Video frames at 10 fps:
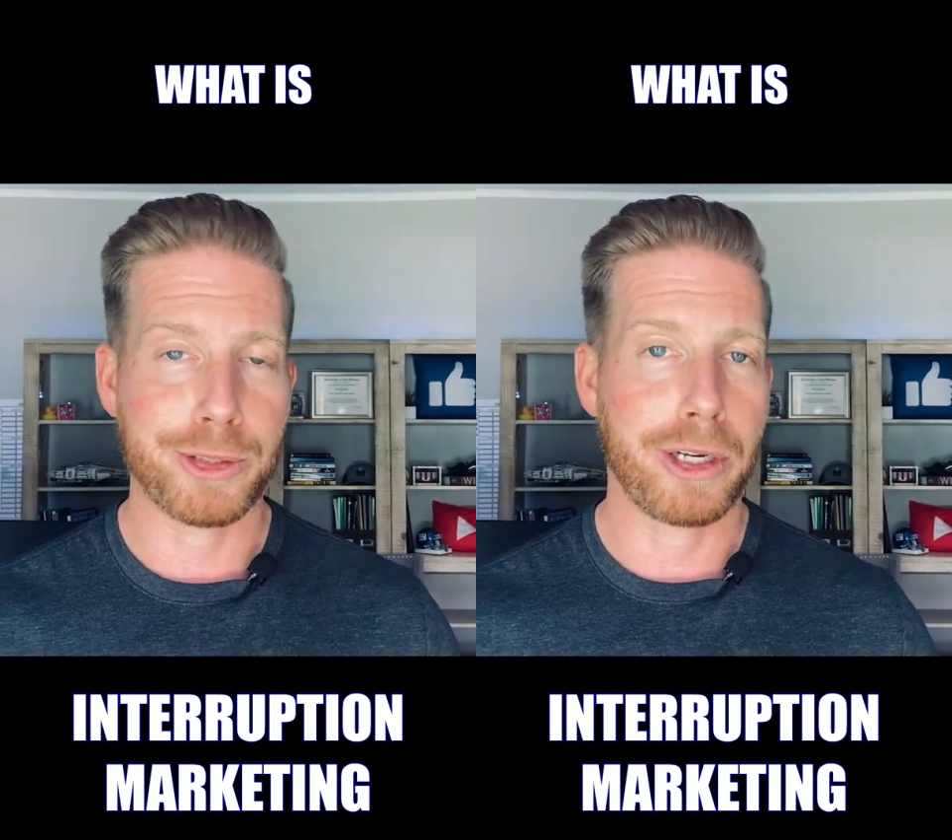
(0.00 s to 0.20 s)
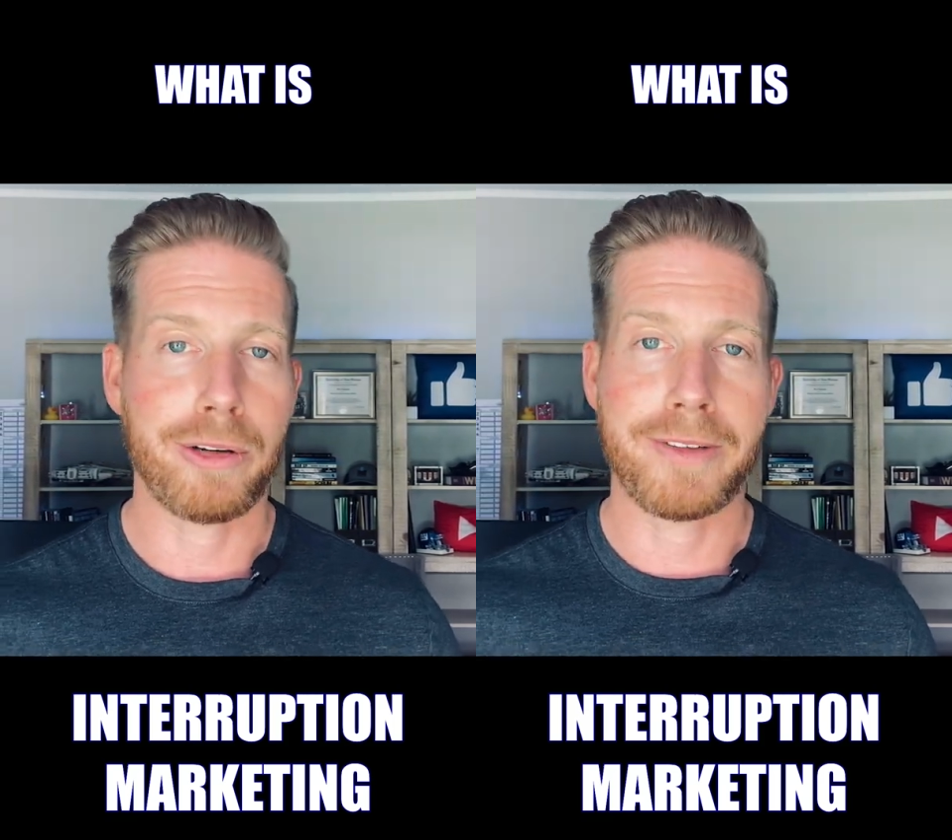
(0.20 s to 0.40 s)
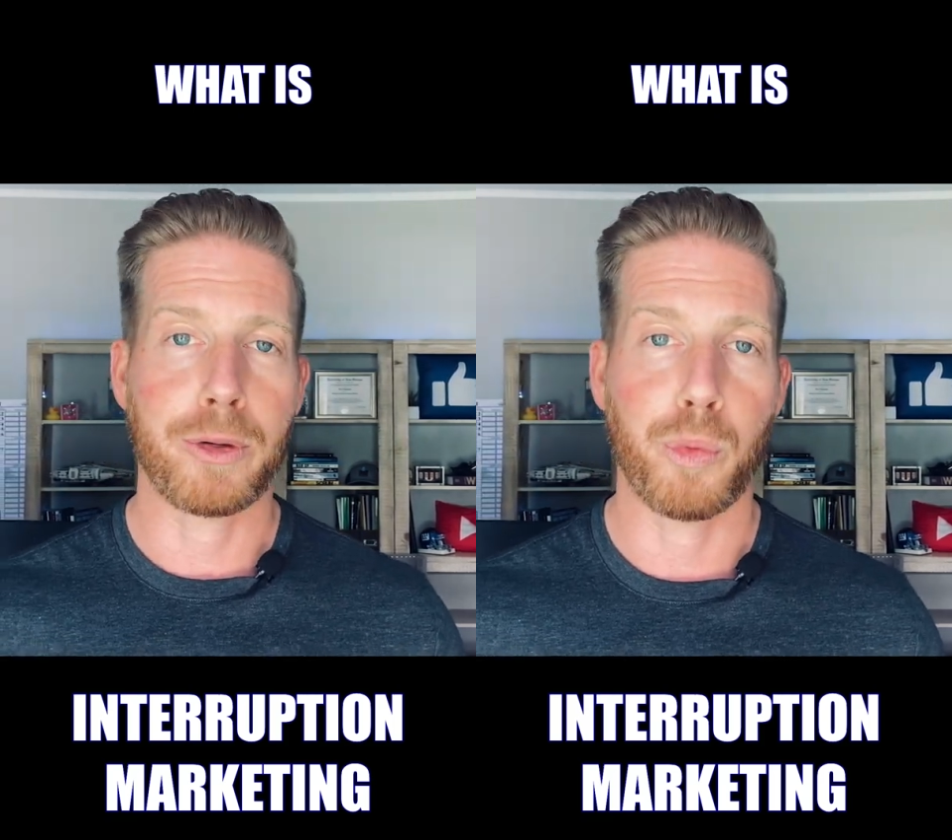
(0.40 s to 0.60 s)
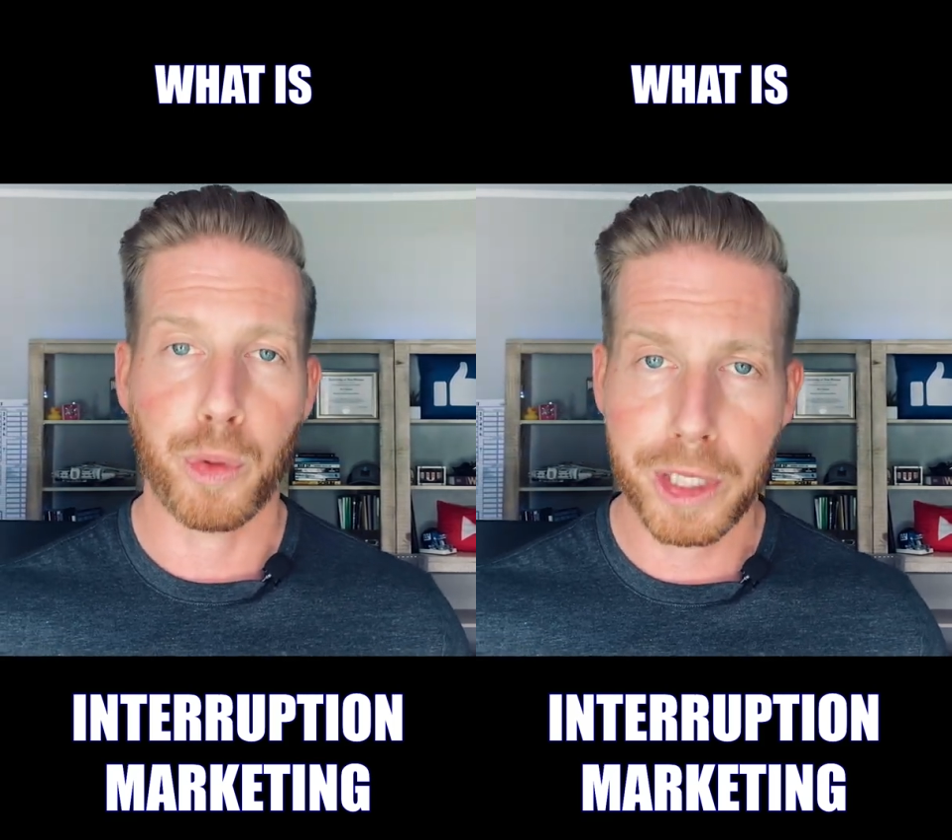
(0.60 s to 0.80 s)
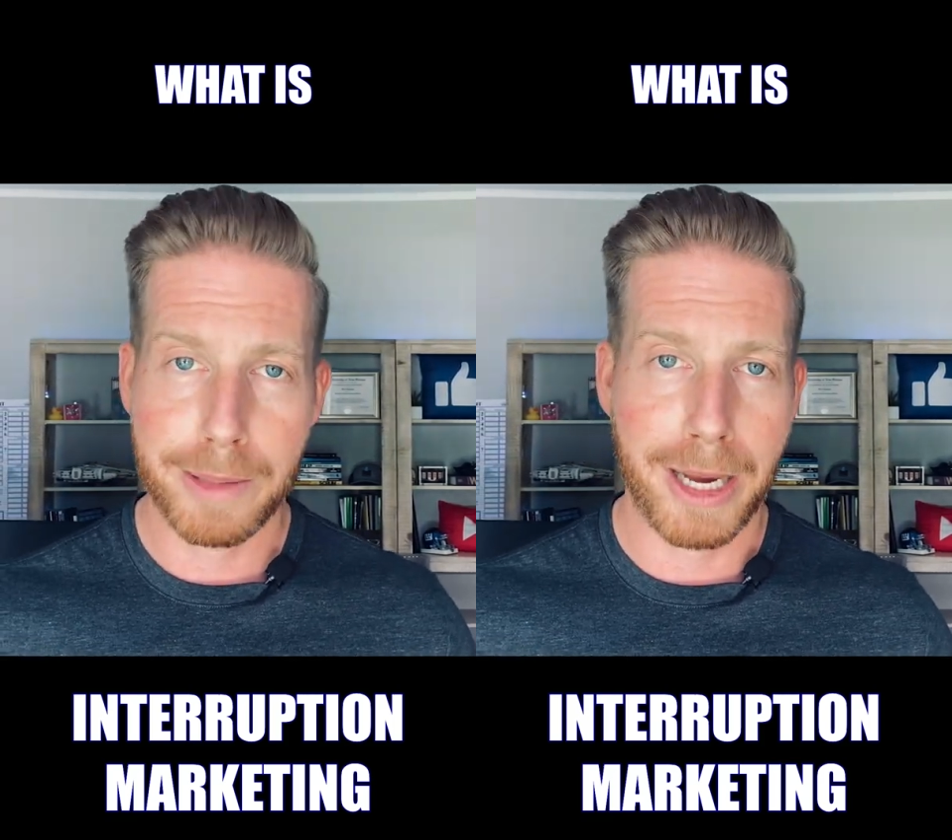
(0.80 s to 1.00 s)
so I don't have to
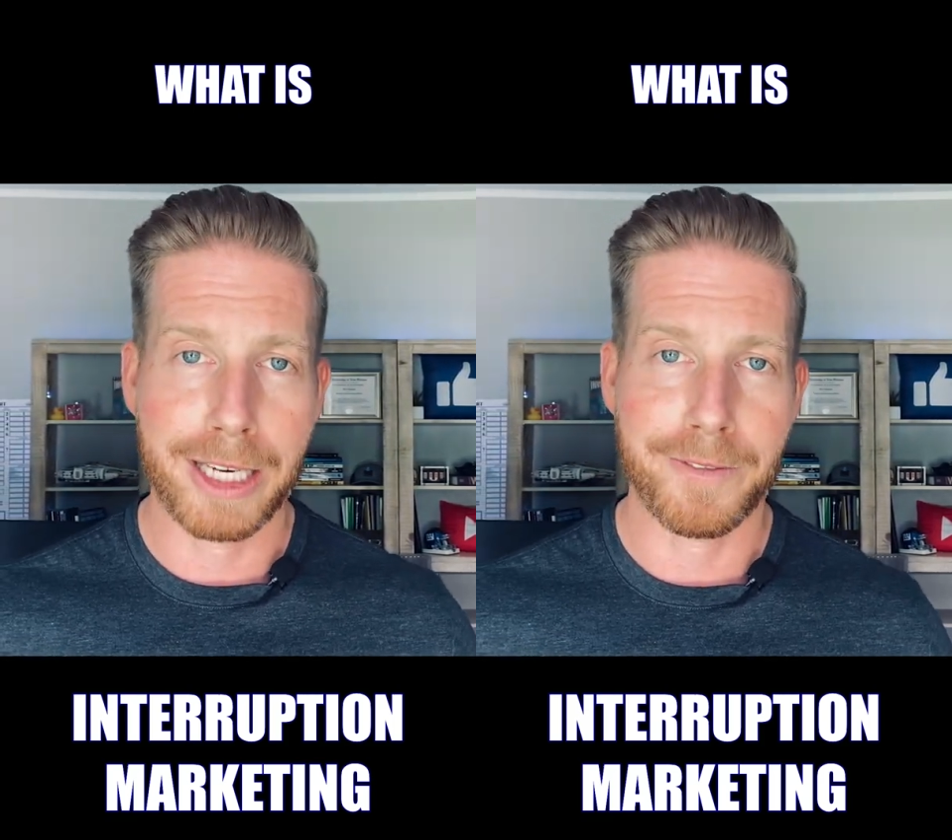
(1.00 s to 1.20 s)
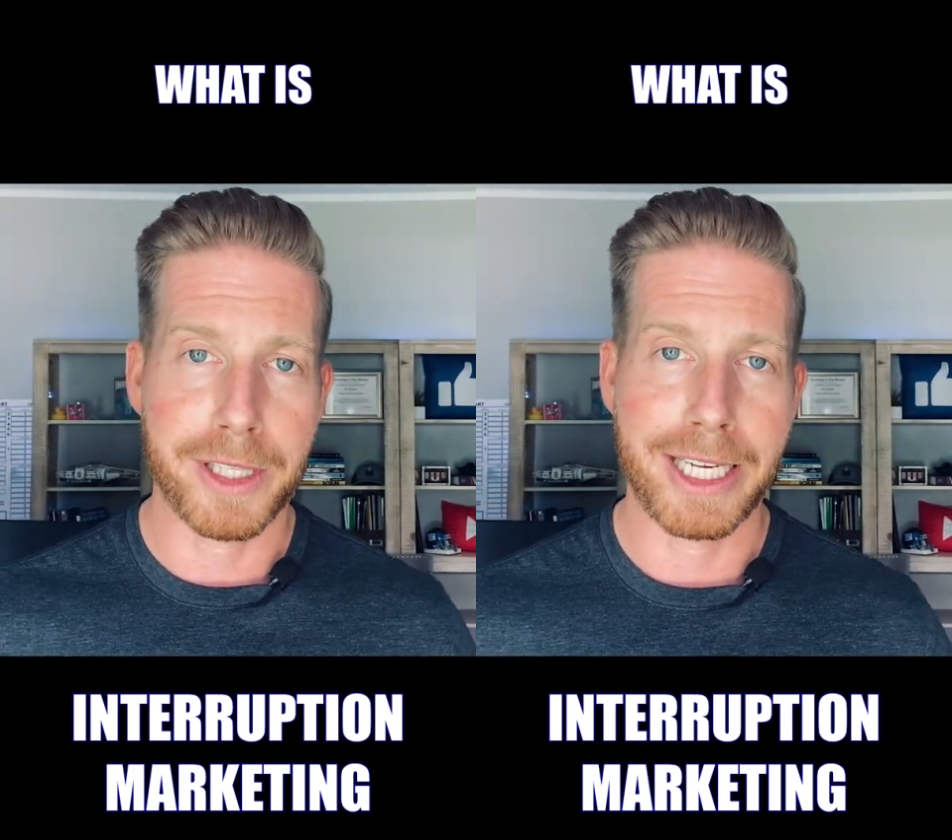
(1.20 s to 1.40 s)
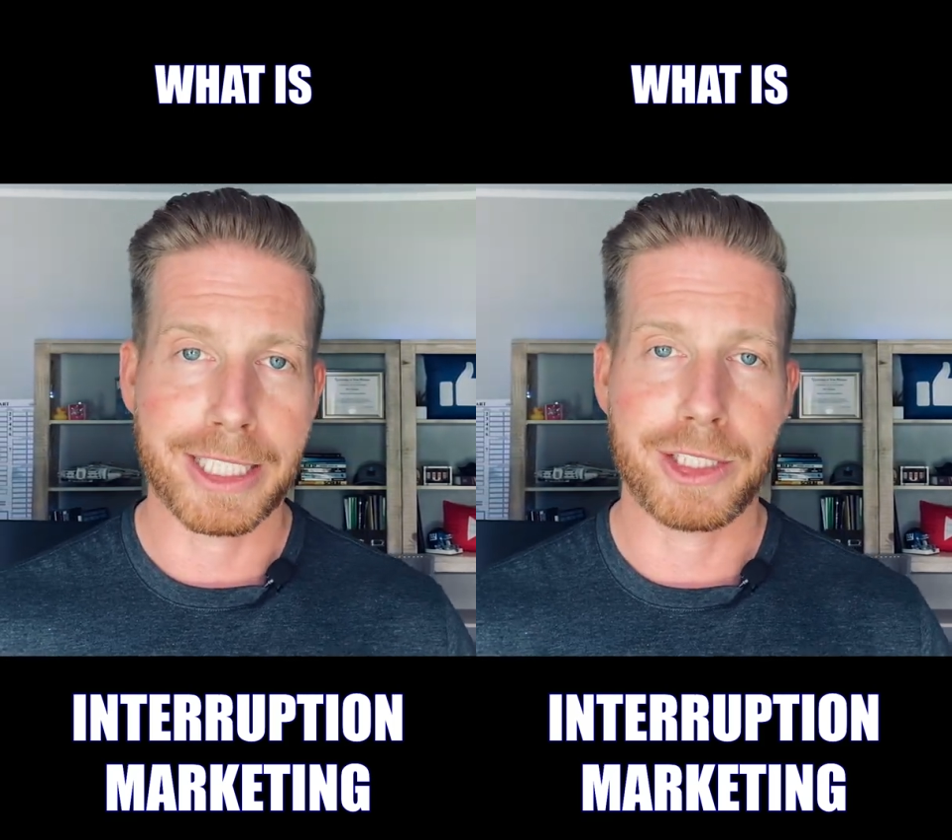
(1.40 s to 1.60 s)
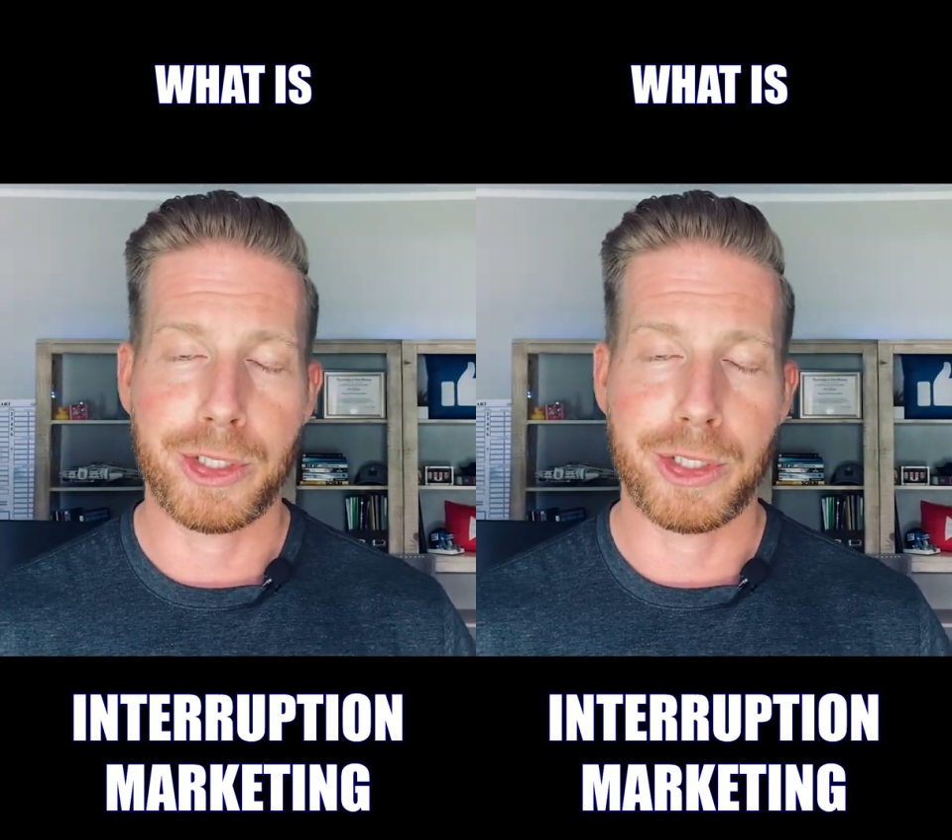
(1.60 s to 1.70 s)
worry about it for the next